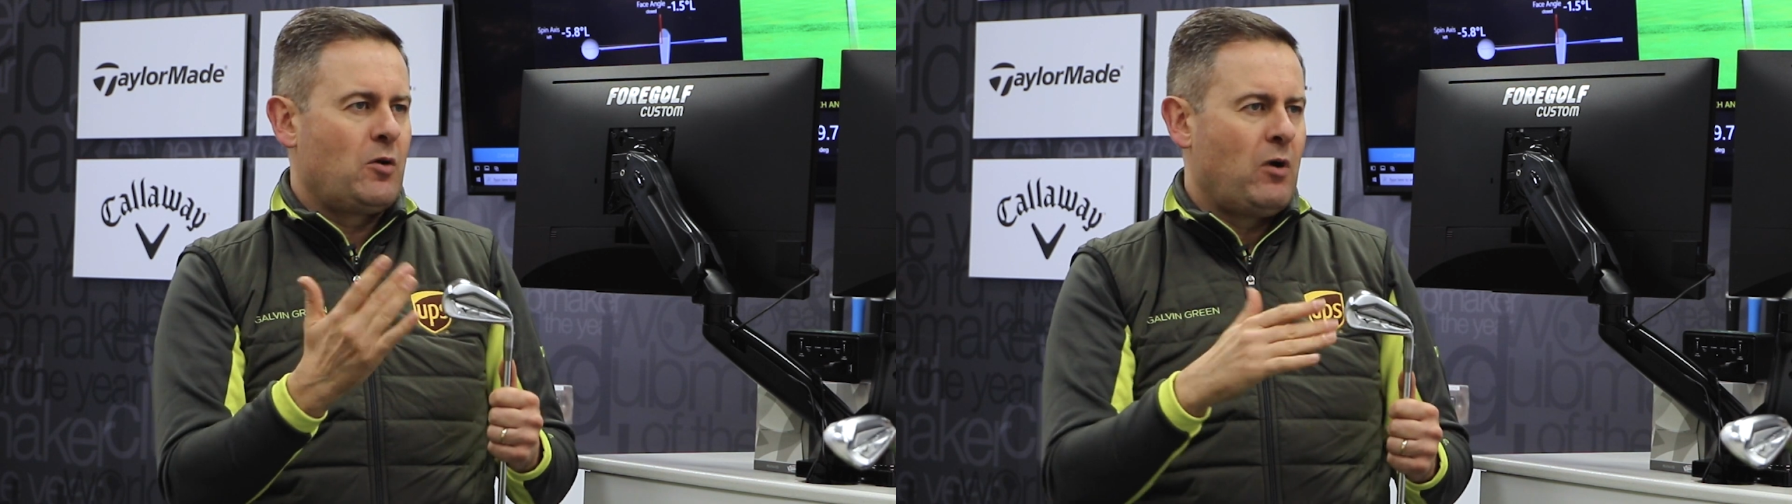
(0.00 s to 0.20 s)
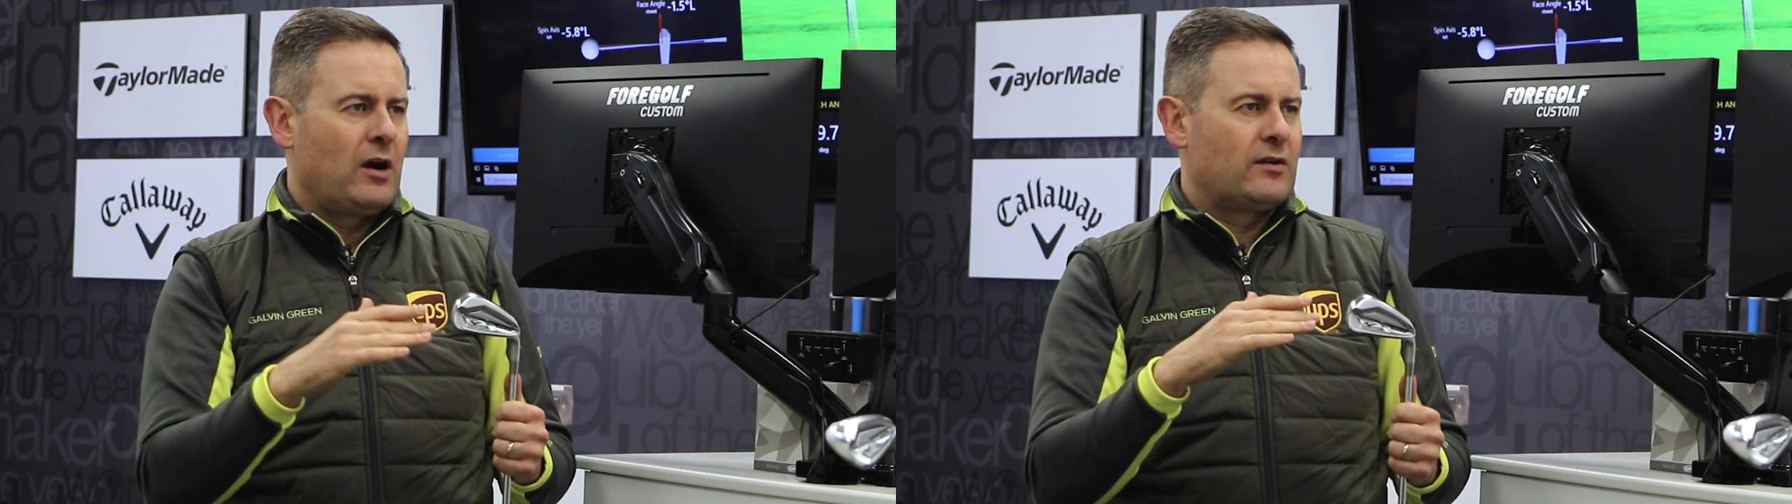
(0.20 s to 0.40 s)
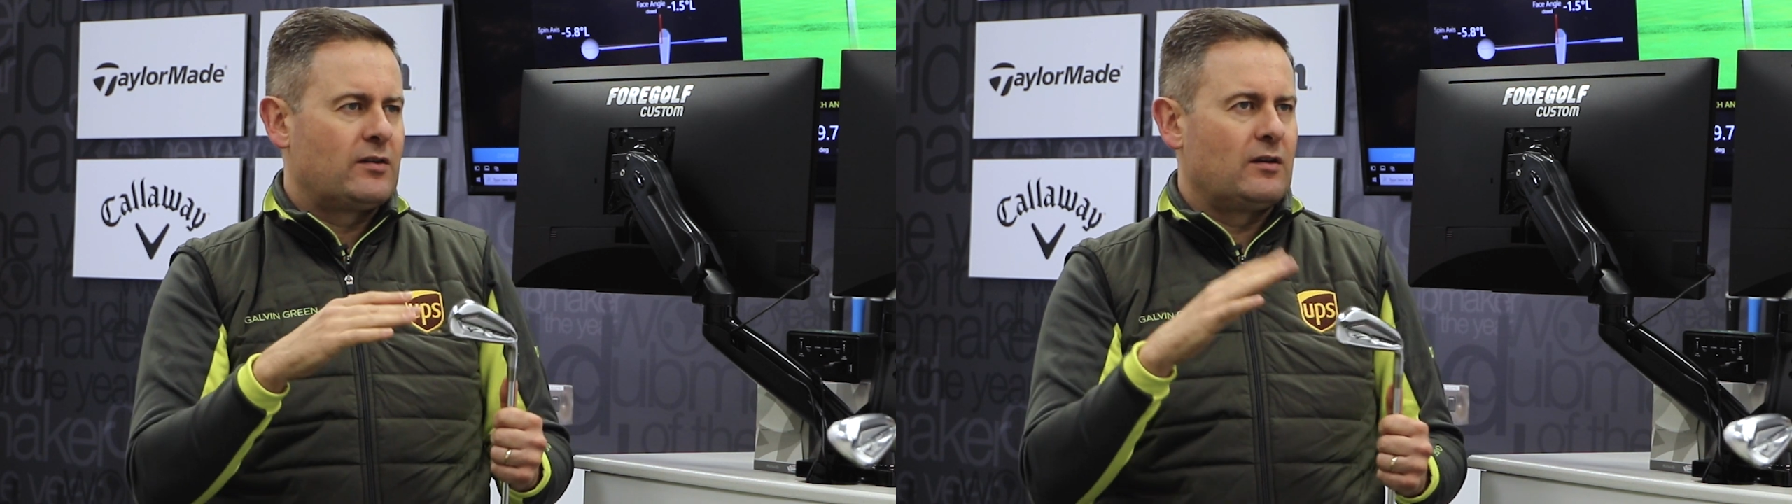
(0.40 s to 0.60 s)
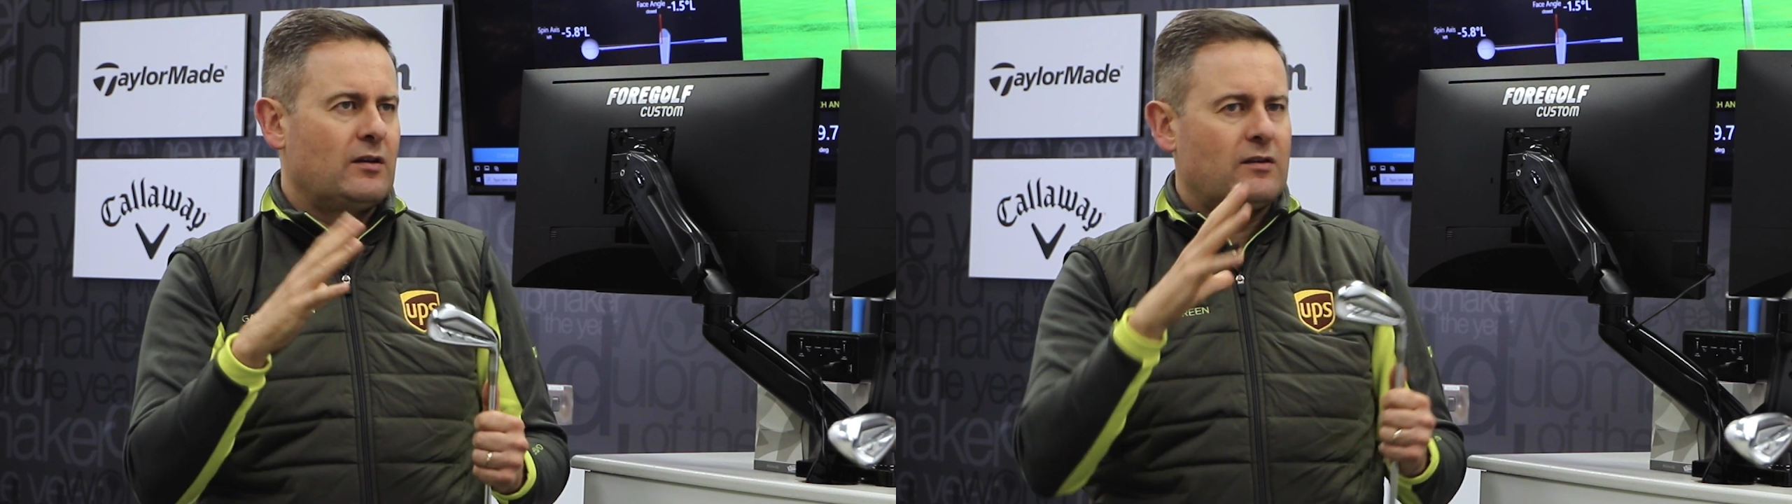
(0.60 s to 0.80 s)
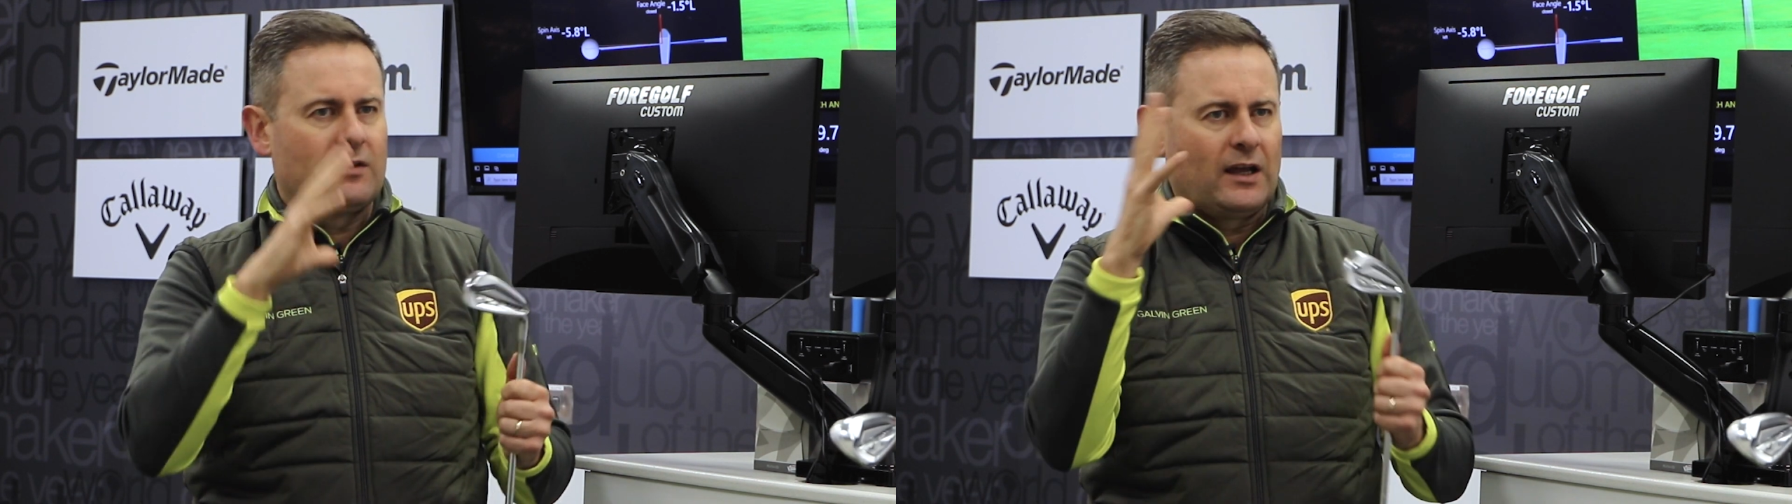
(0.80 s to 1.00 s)
We weren't
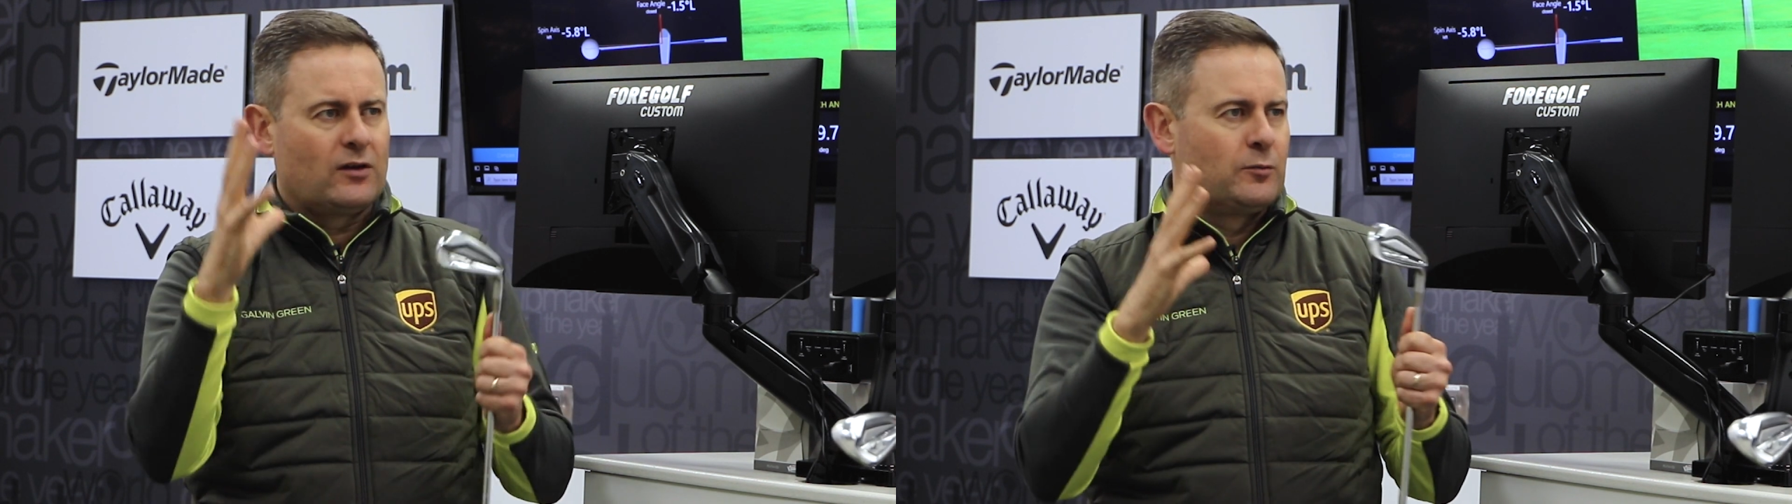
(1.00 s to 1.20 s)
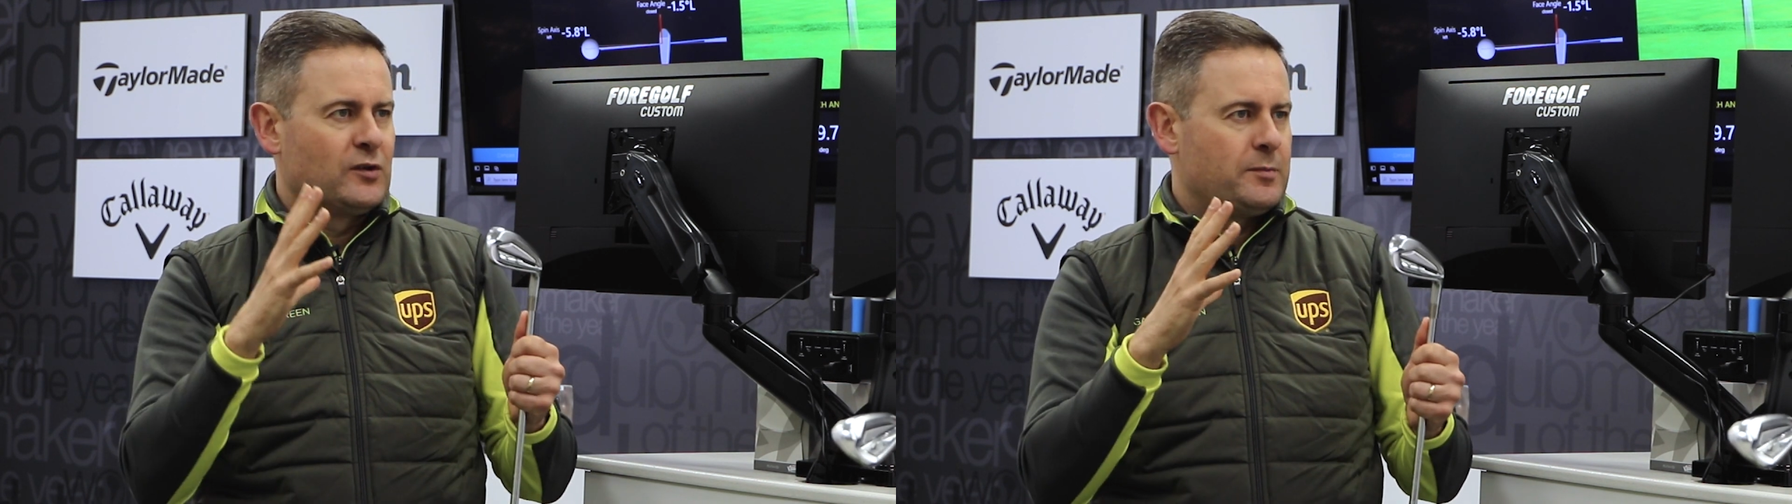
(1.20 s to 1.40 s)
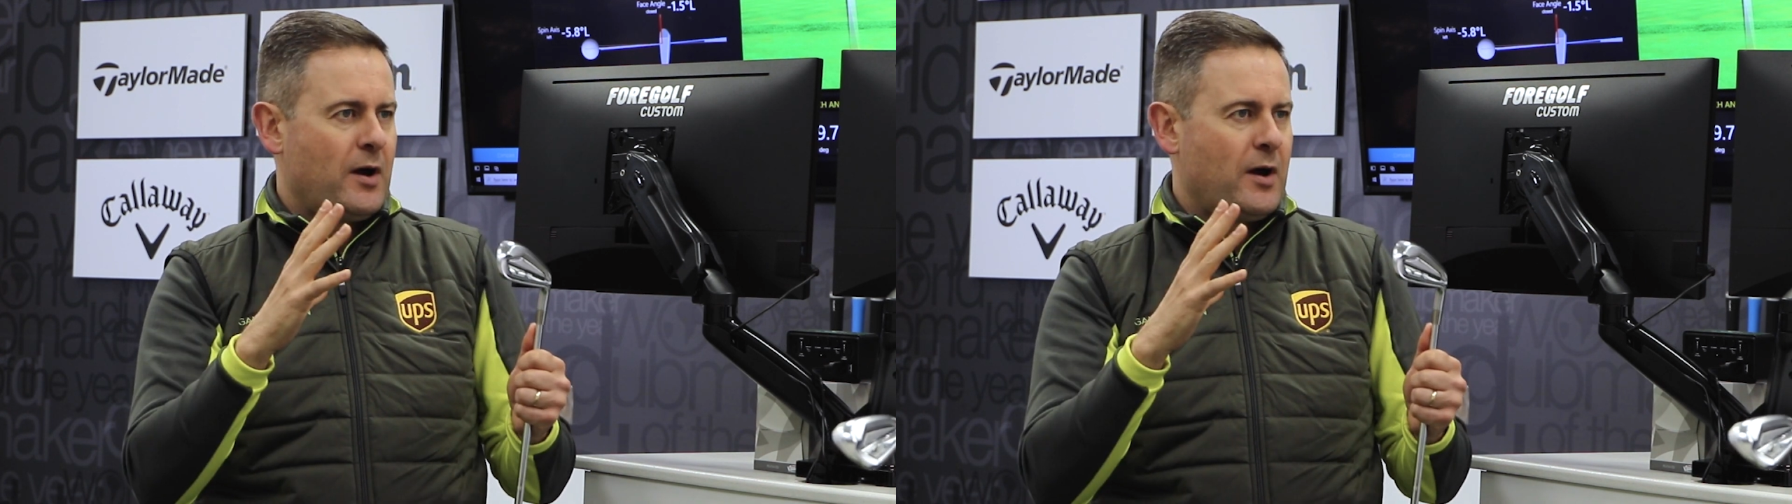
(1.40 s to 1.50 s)
thinking too much